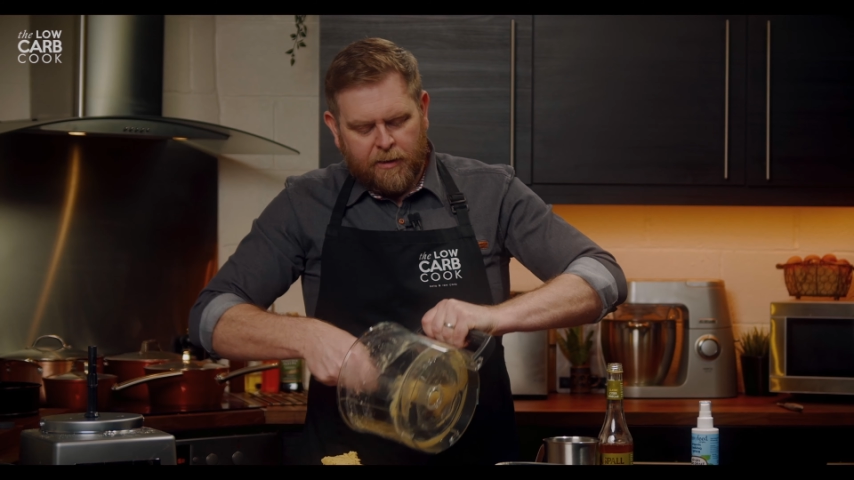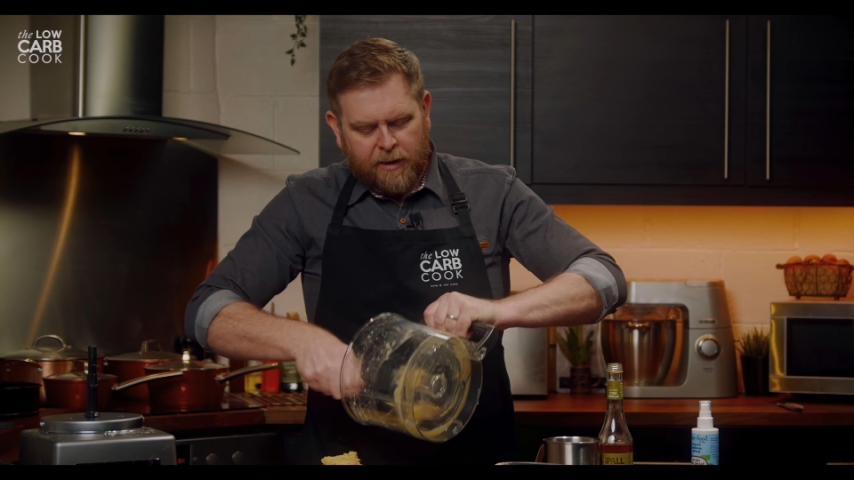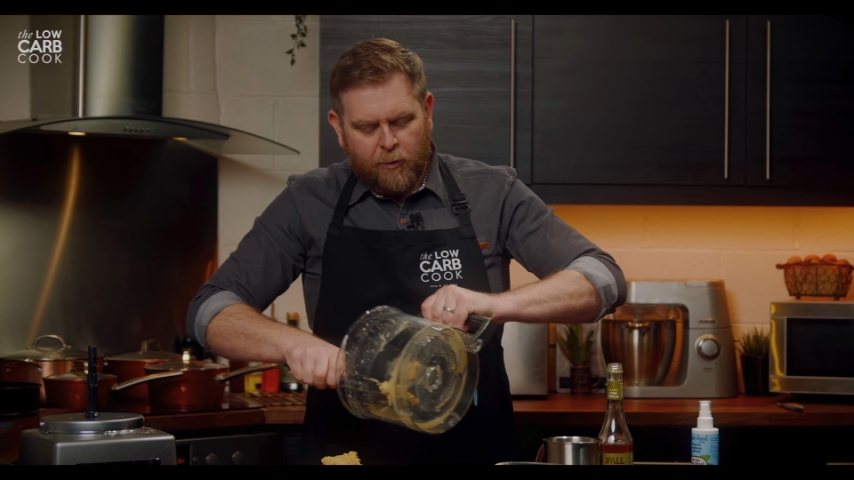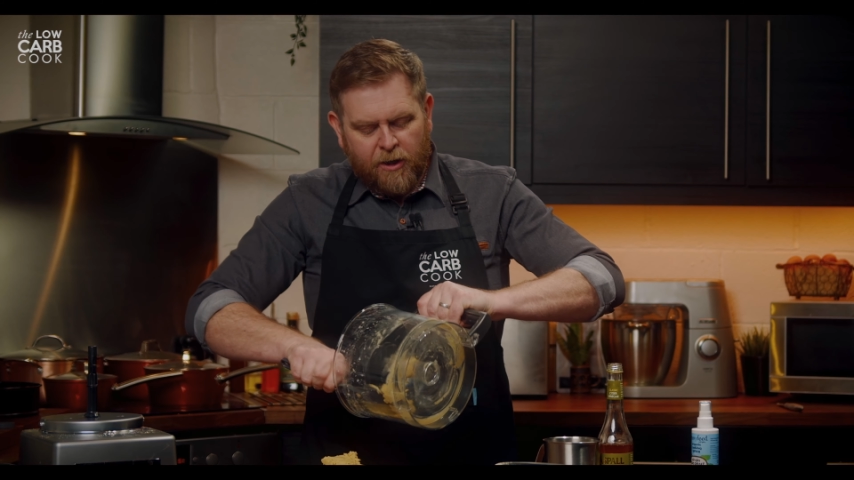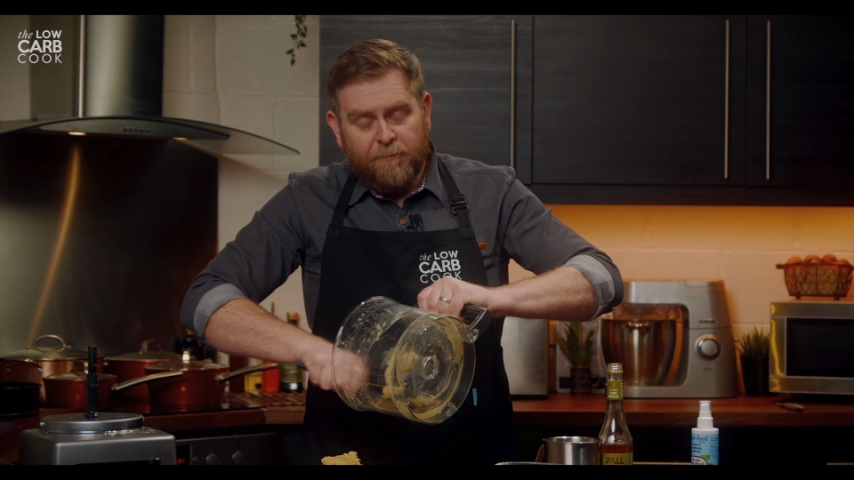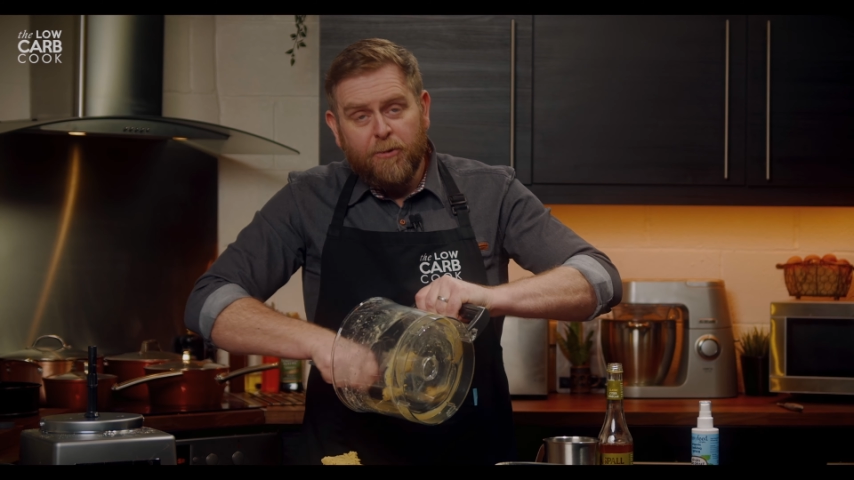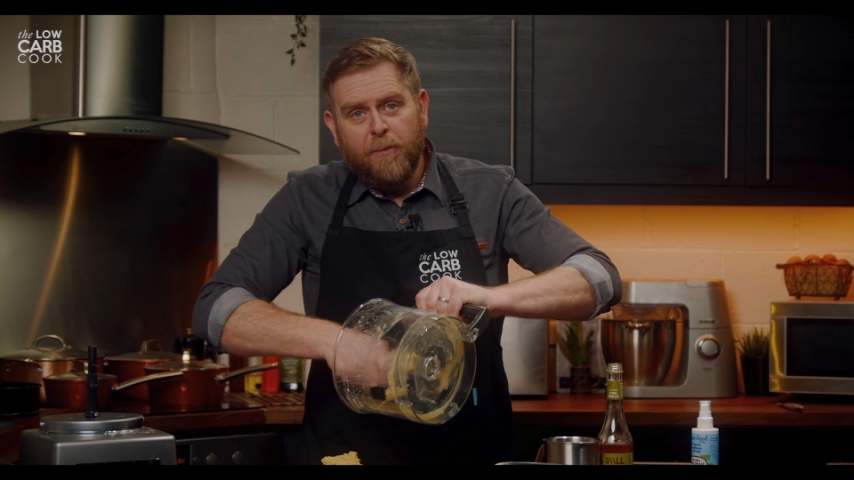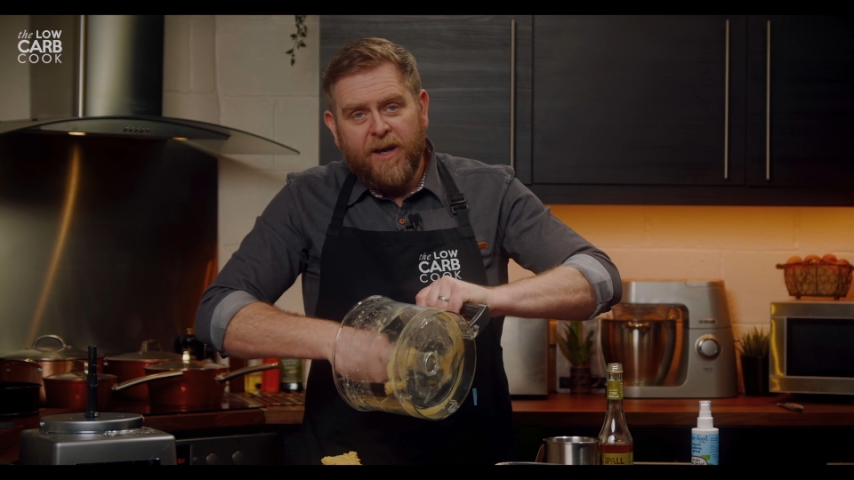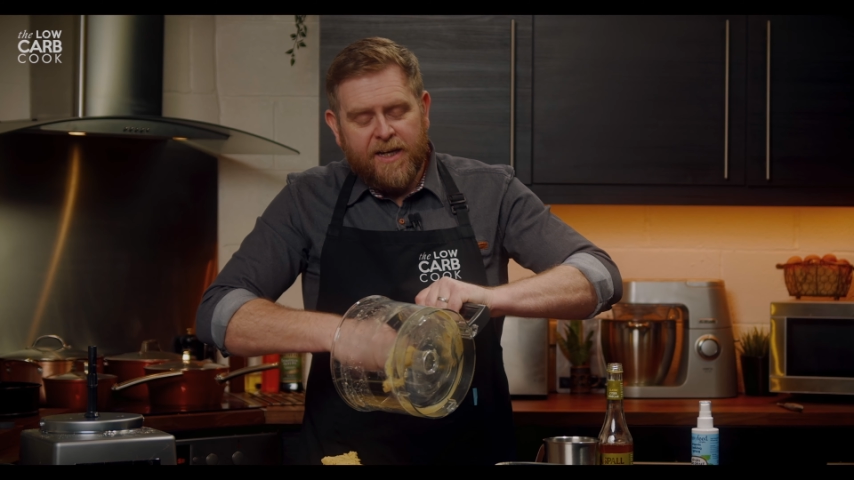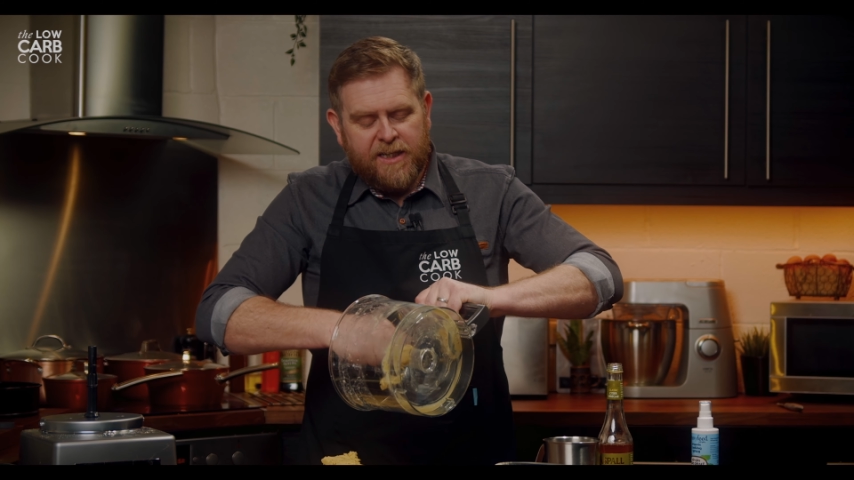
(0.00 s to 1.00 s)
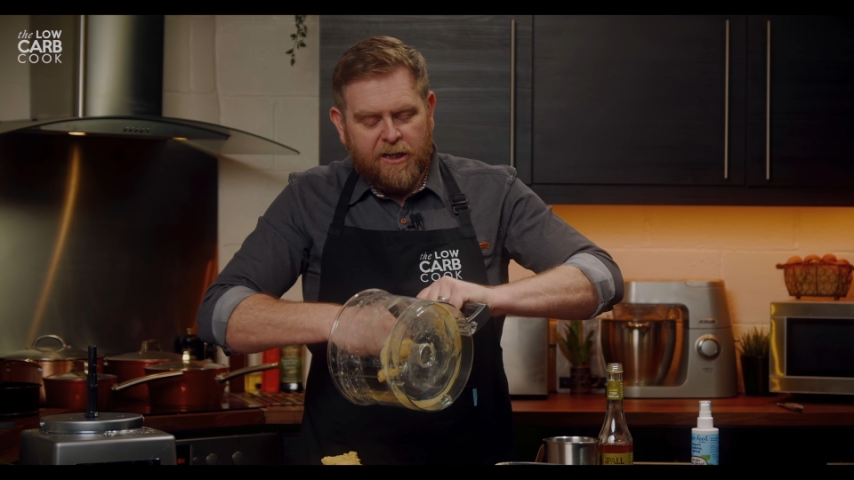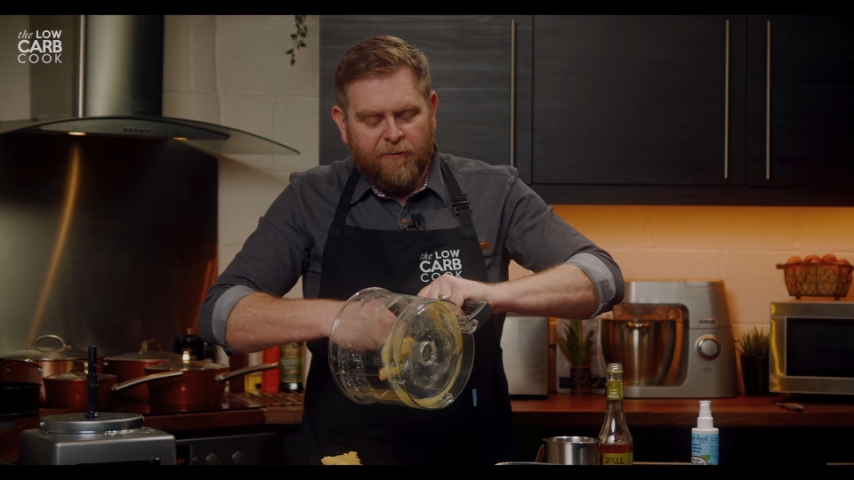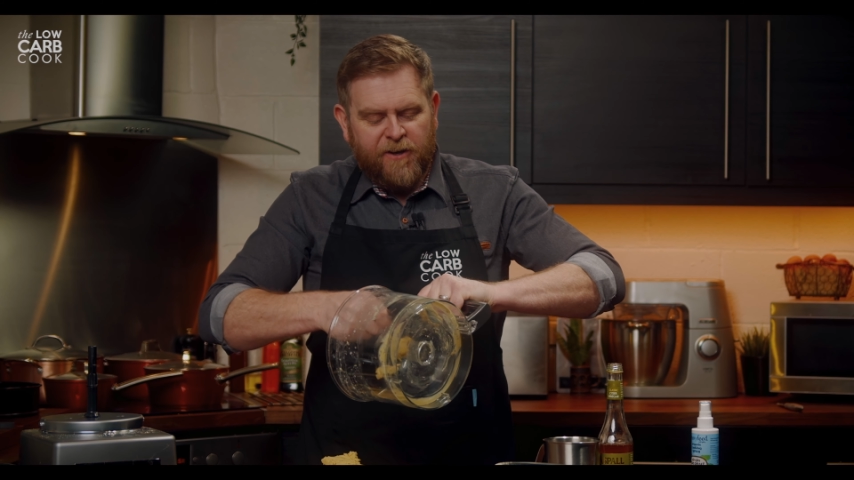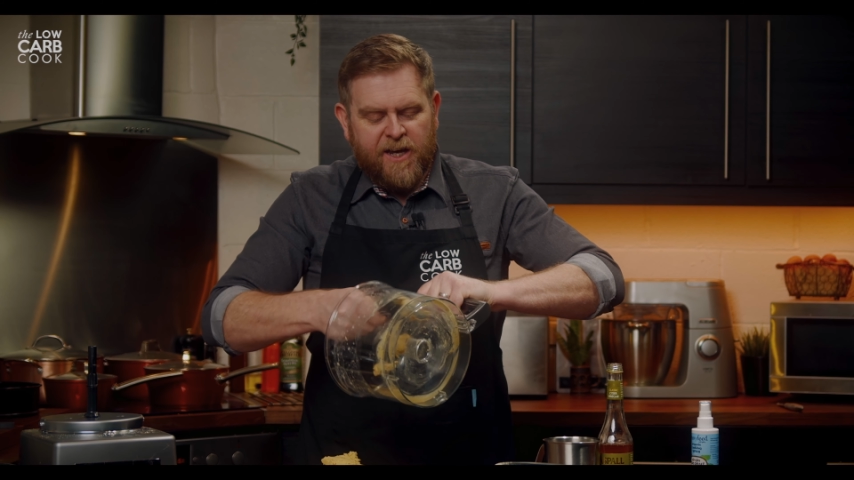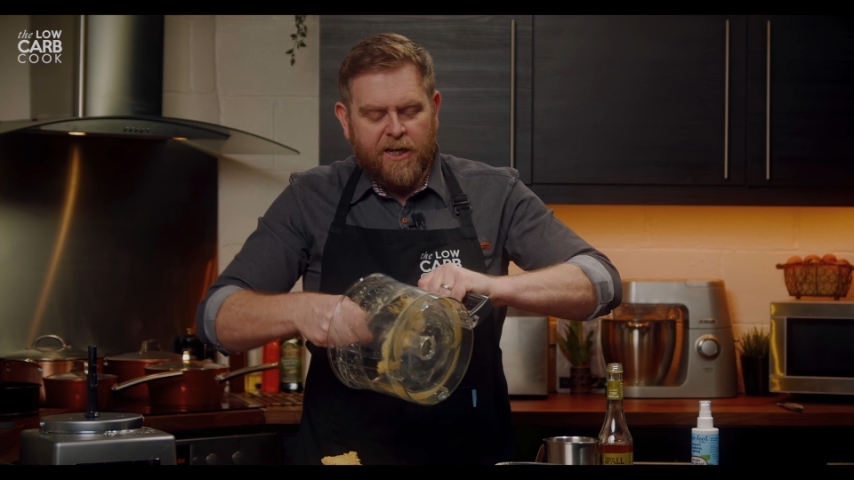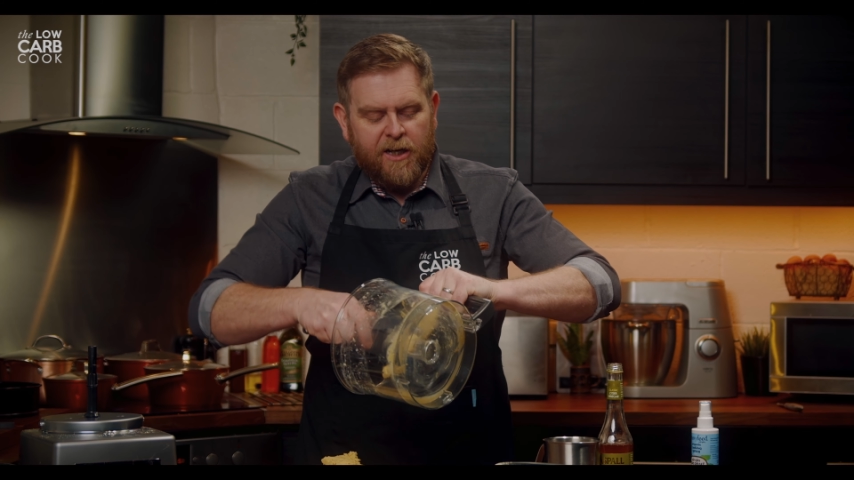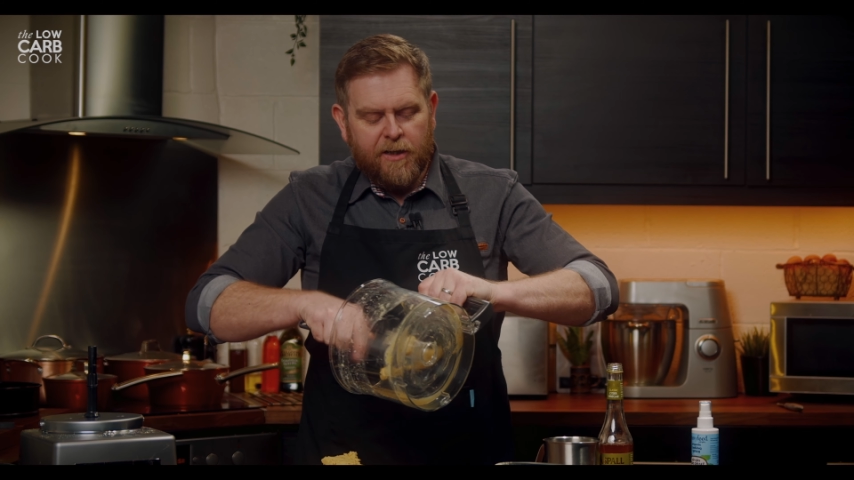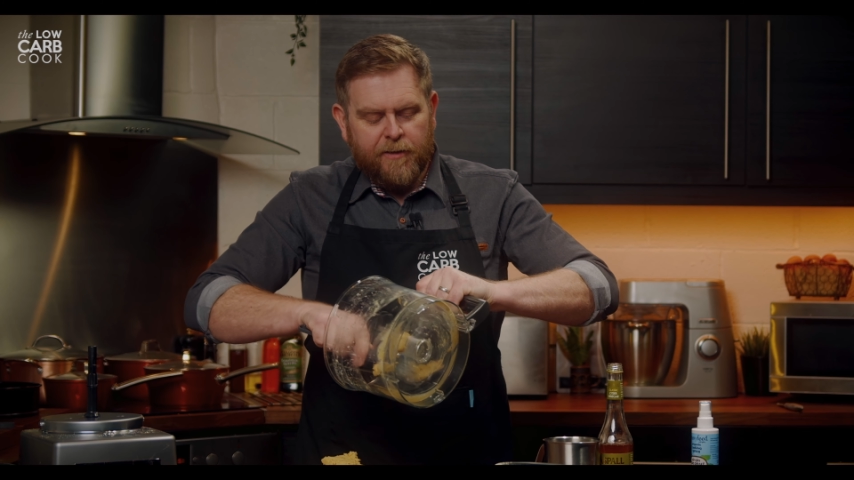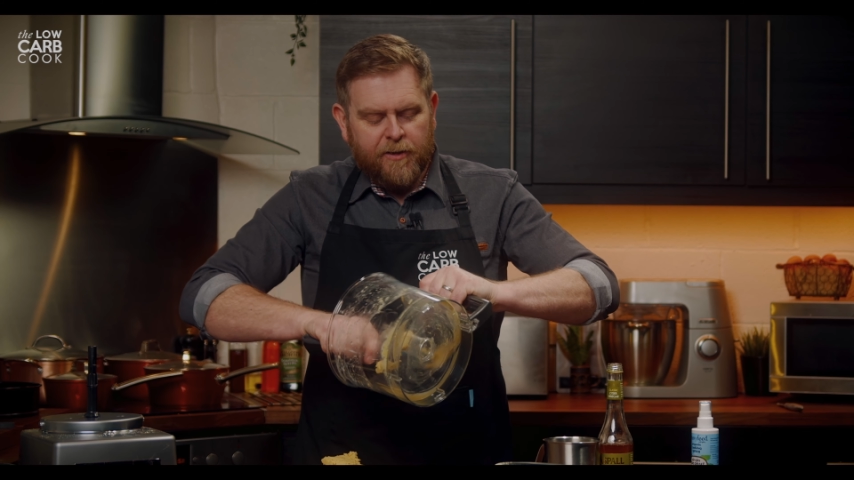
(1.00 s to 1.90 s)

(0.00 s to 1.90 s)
Now I've prepared enough here